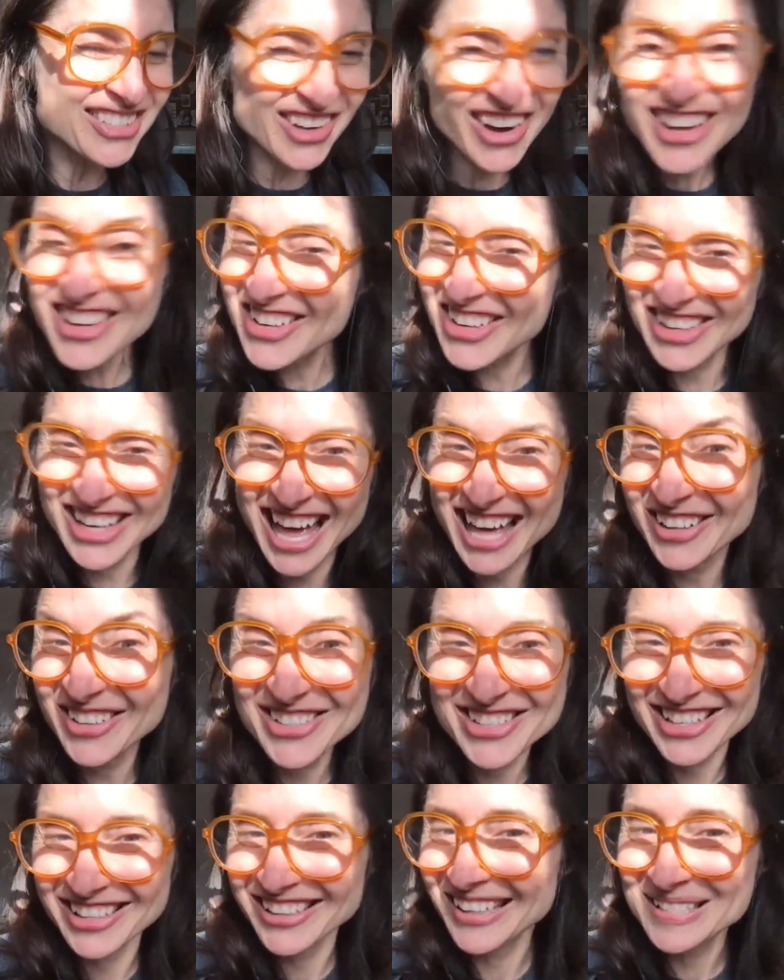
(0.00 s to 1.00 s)
it's got good
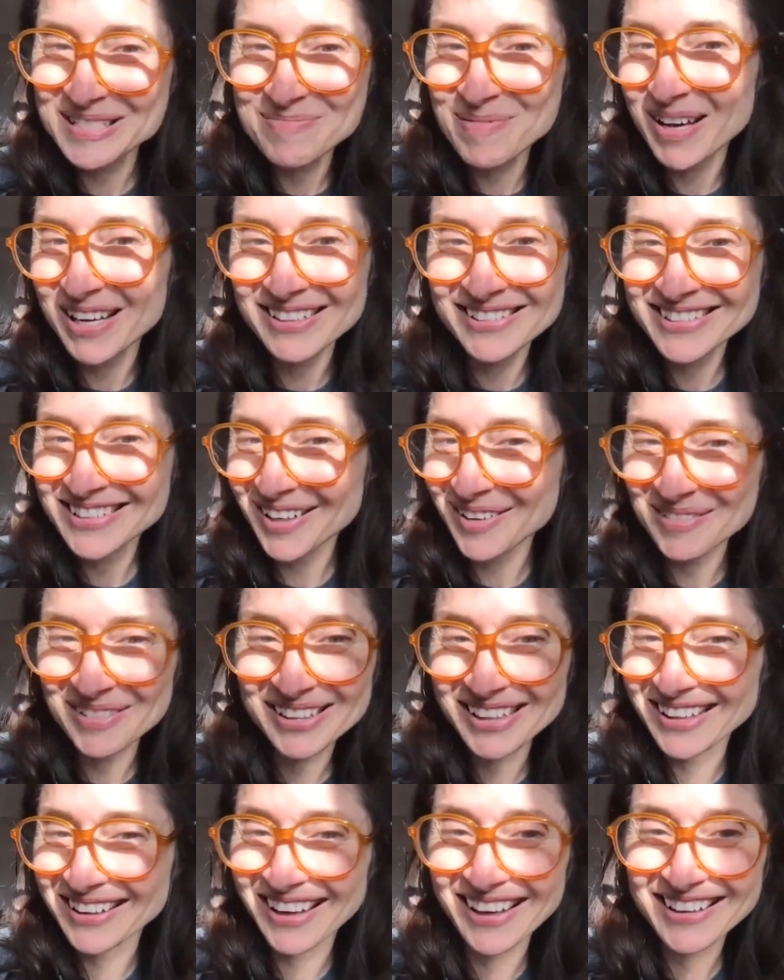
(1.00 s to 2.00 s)
energy, that space. I
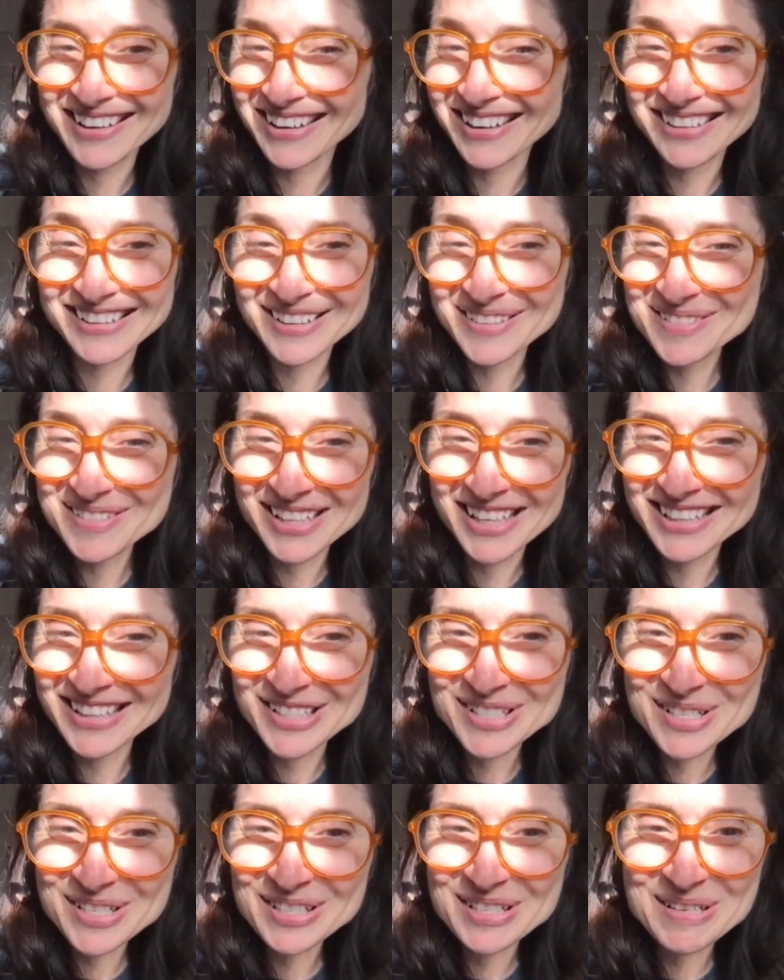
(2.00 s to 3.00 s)
really like it. I was like,
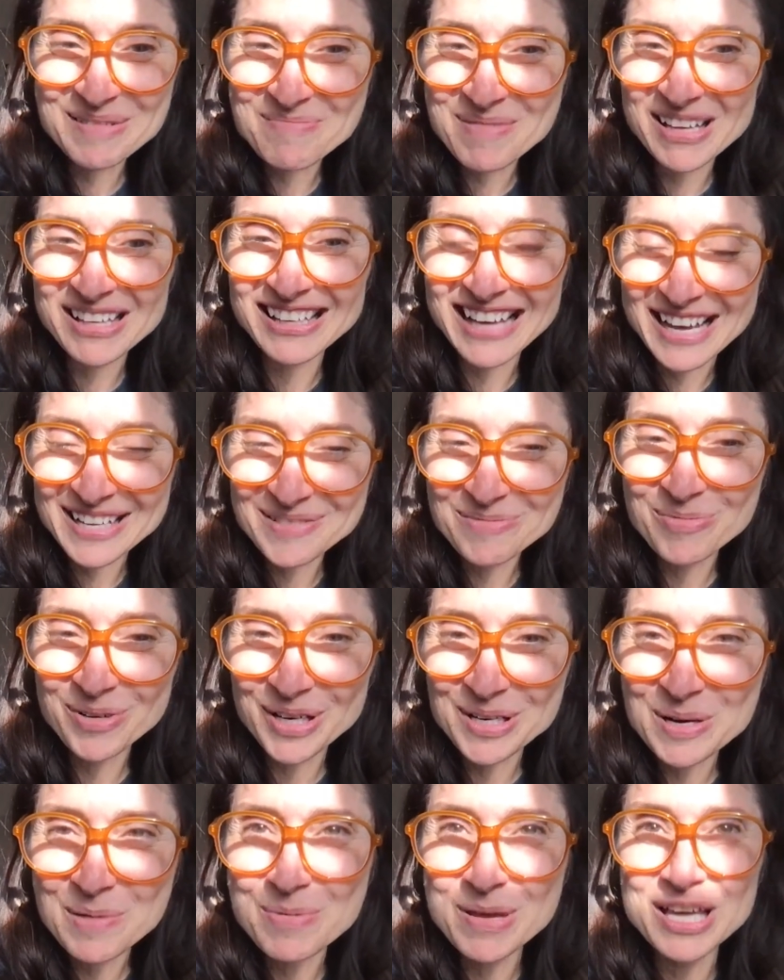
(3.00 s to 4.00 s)
this is going to be, yes,
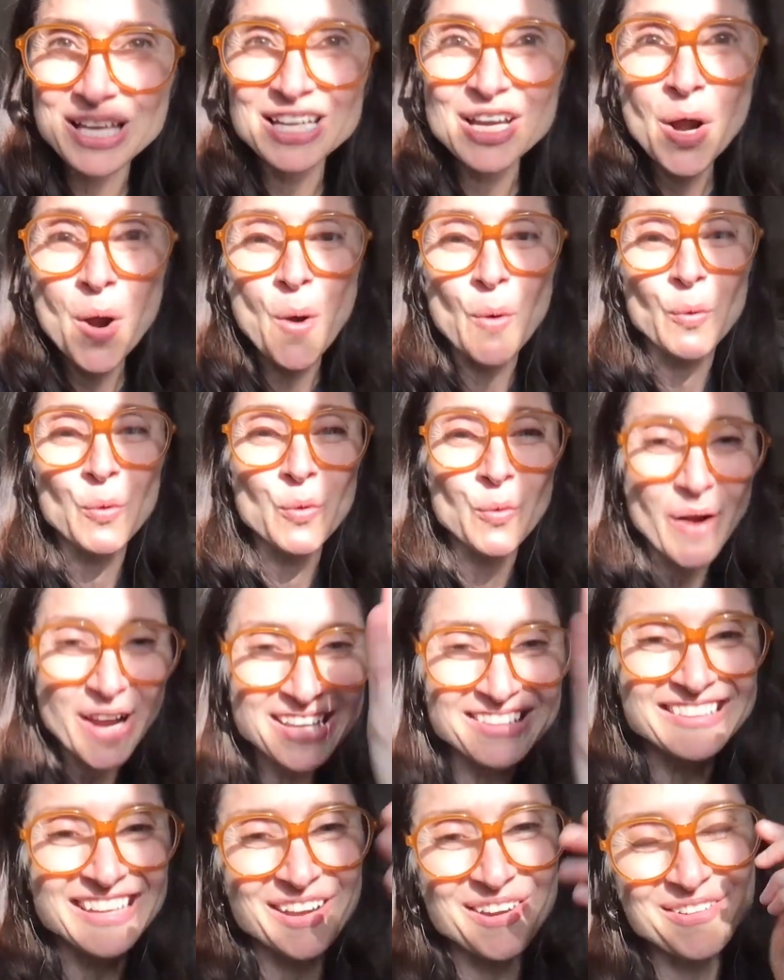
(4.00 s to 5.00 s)
we're going to be
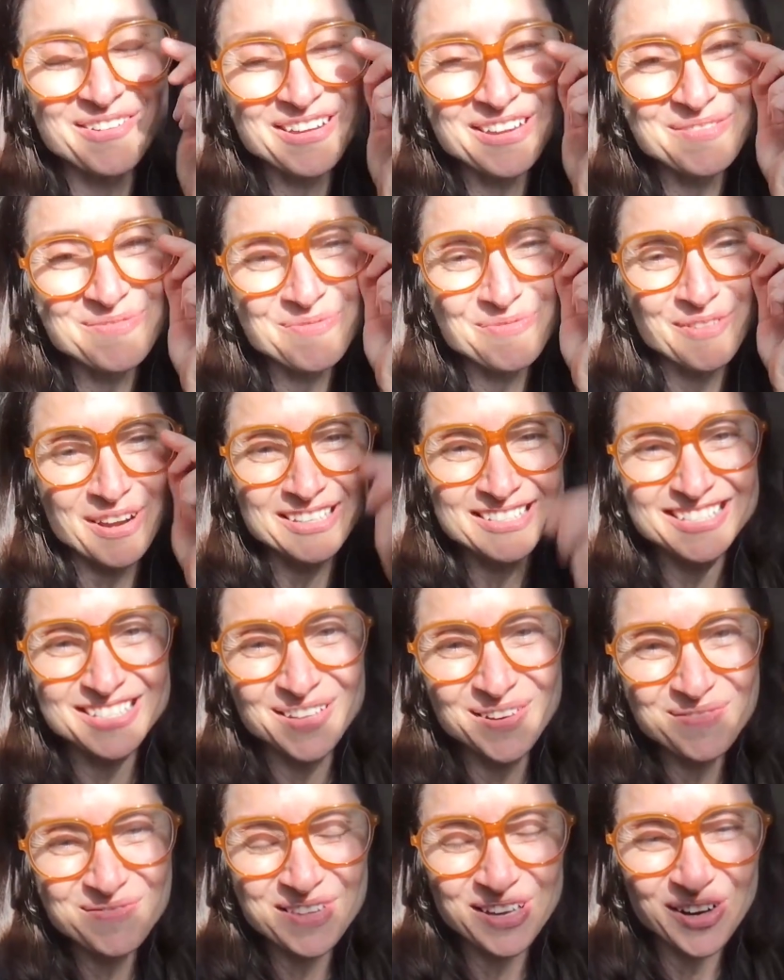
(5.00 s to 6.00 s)
right there in
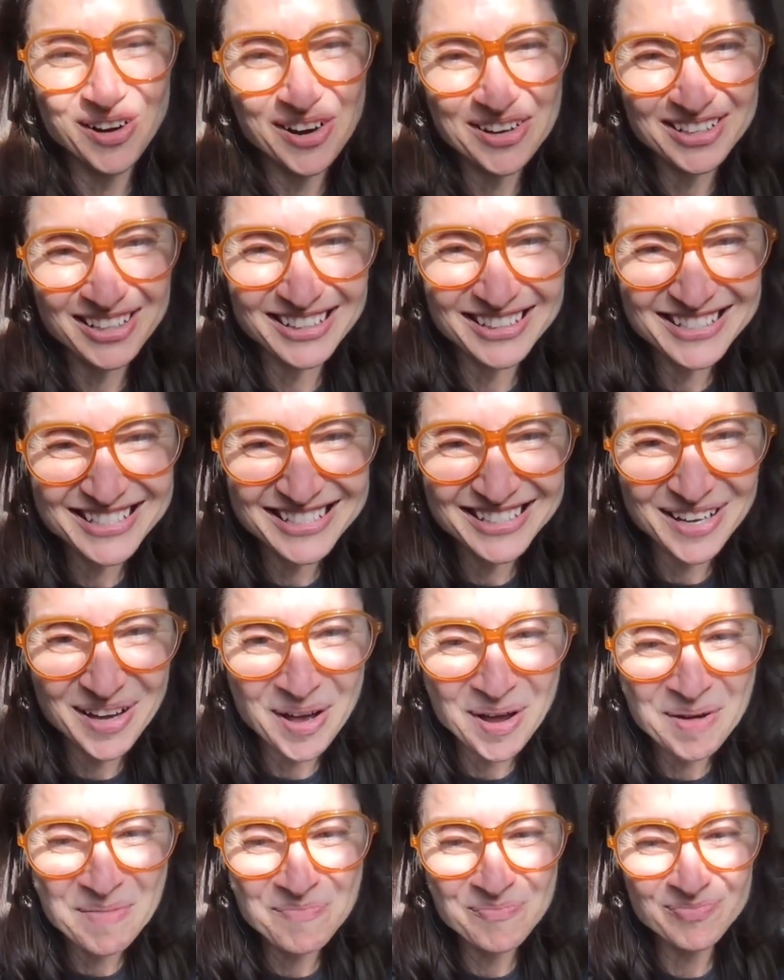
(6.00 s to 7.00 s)
front of the audience.
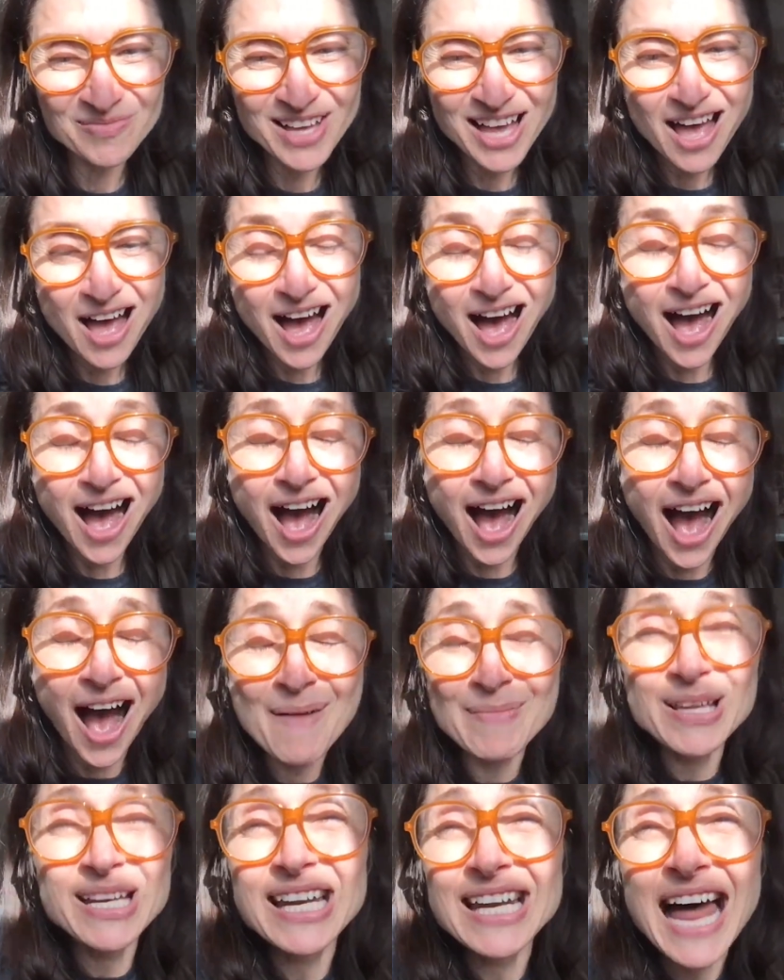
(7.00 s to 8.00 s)
And
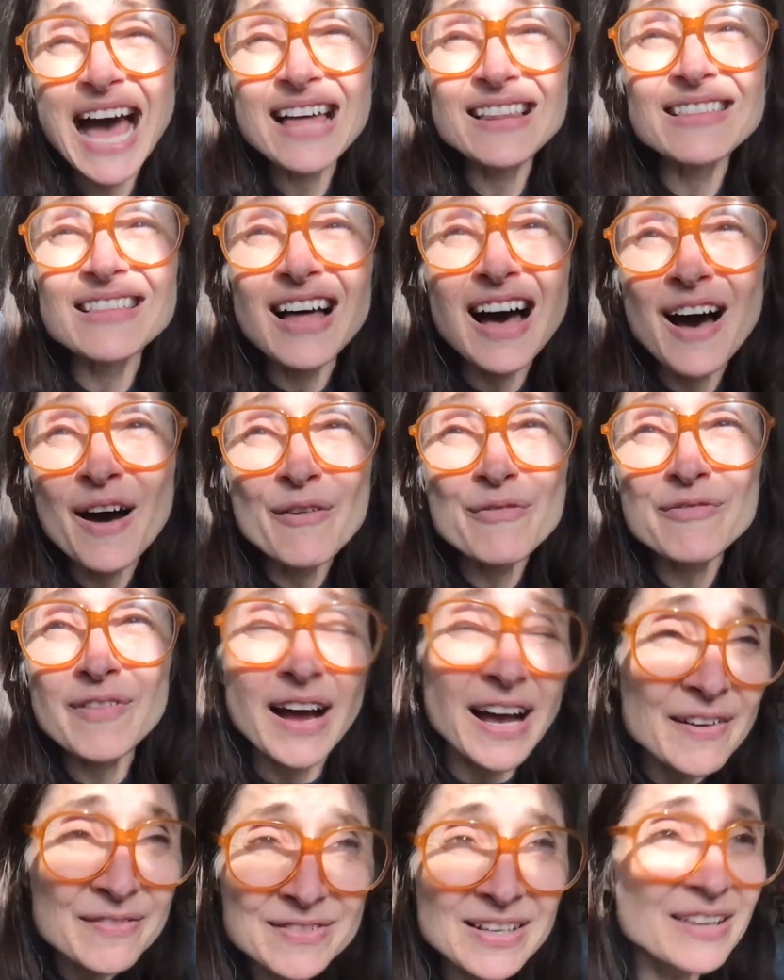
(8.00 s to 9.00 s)

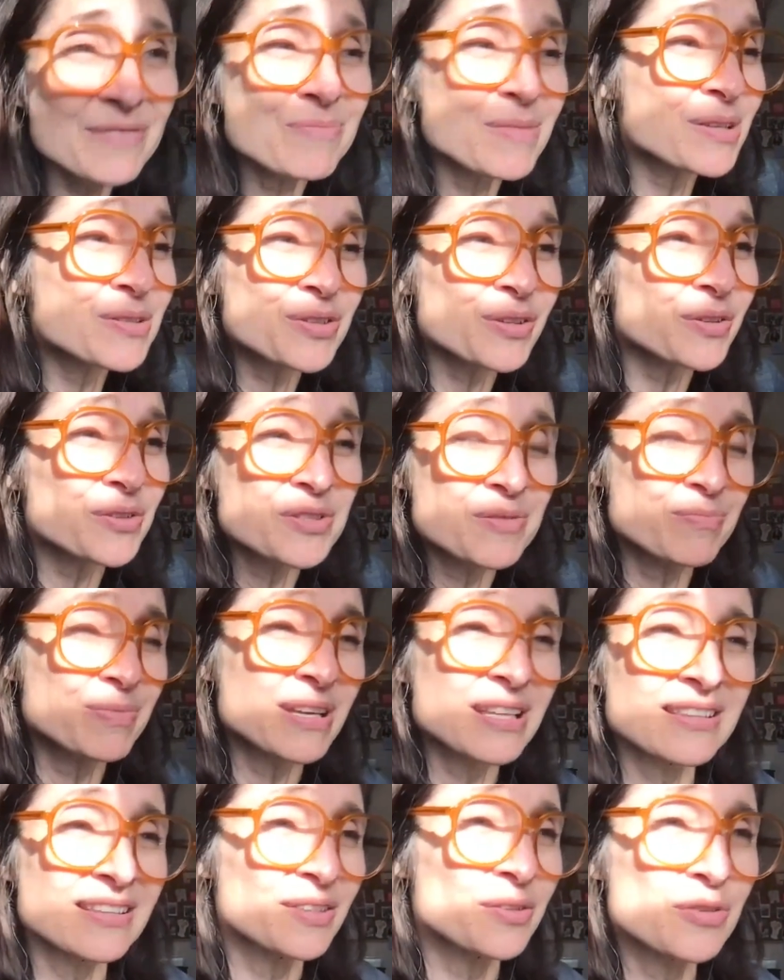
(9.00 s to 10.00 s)
I've done musicals in
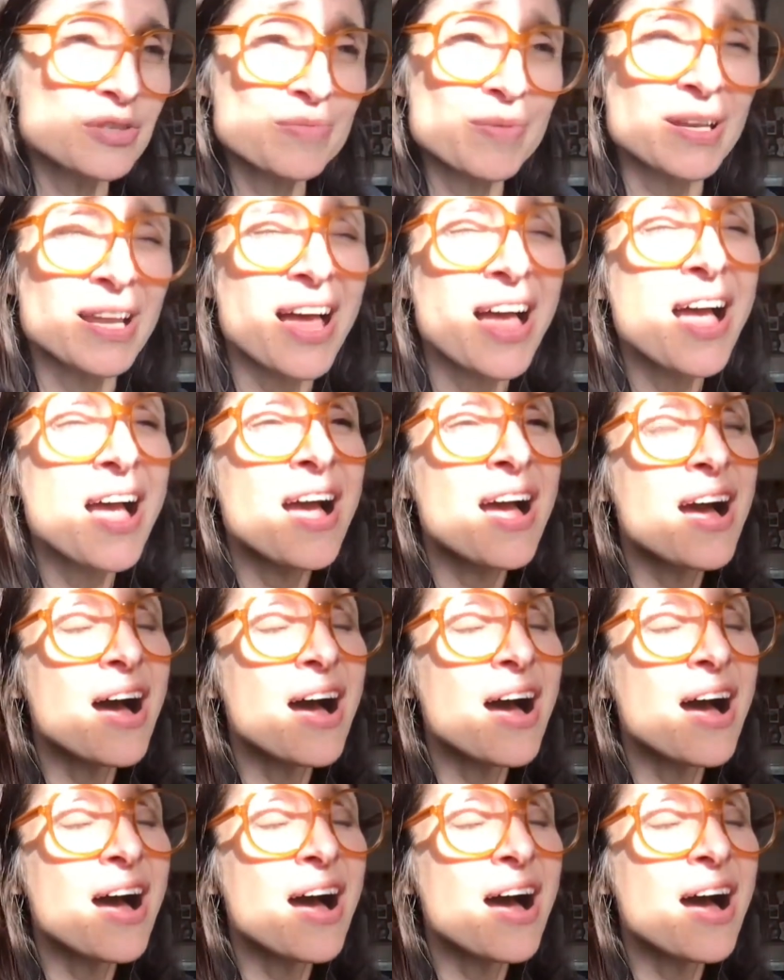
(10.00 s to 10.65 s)
big theaters, but